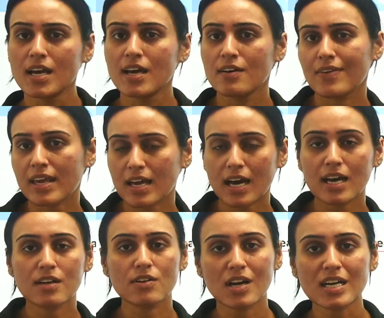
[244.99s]
We are
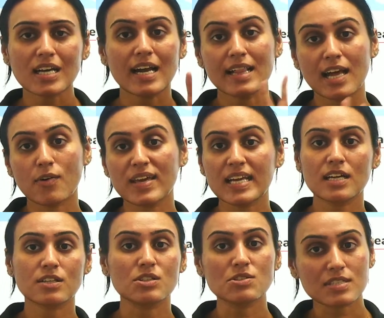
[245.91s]
not allowing it
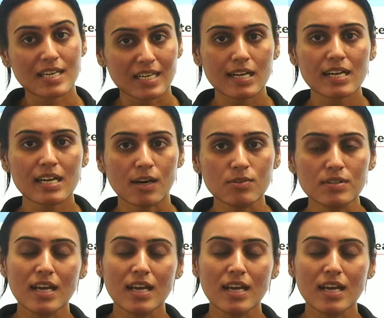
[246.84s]
to settle down.